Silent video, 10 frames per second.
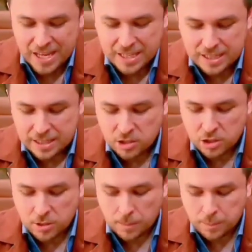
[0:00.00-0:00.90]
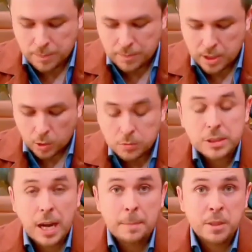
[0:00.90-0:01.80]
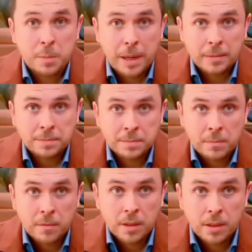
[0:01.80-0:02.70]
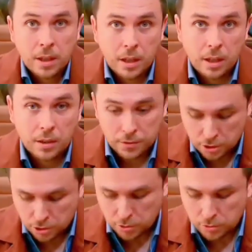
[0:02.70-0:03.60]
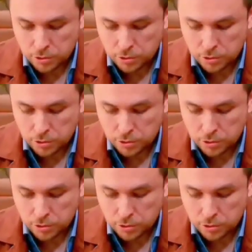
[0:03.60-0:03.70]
is, you know, time spent on the shoes.